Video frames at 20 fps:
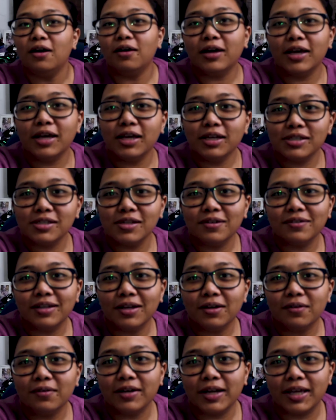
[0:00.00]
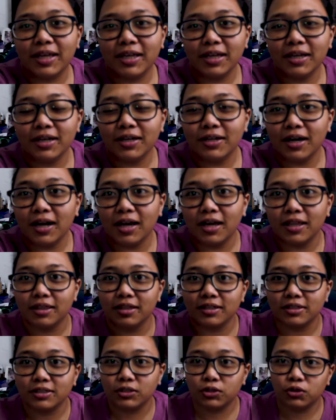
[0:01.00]
Okay, so now we're here
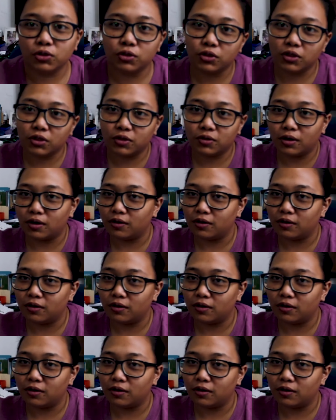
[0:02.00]
at the studio